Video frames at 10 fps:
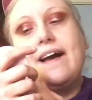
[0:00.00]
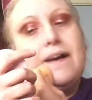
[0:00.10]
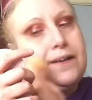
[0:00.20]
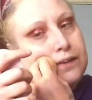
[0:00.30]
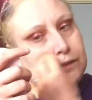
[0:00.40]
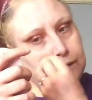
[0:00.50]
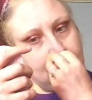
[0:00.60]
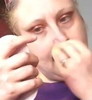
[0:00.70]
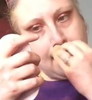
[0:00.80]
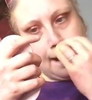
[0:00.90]

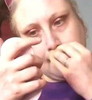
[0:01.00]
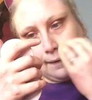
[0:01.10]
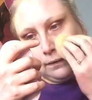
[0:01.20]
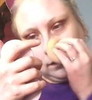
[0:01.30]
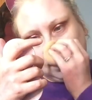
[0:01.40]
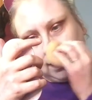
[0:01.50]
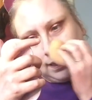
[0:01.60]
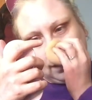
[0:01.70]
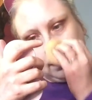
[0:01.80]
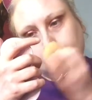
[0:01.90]
and yeah.